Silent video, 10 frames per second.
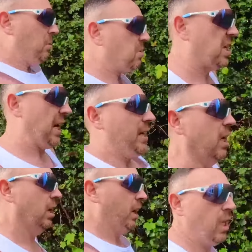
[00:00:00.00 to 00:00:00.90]
just getting
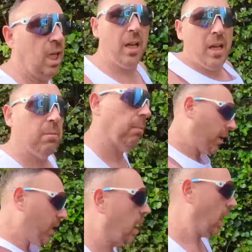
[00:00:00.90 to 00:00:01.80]
a
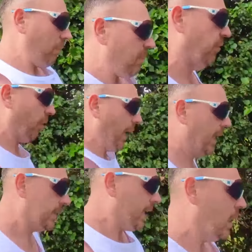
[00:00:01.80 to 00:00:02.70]
mile and a half
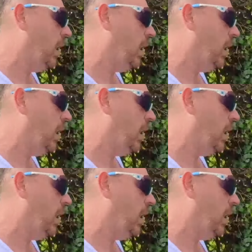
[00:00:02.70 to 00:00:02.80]
beforehand,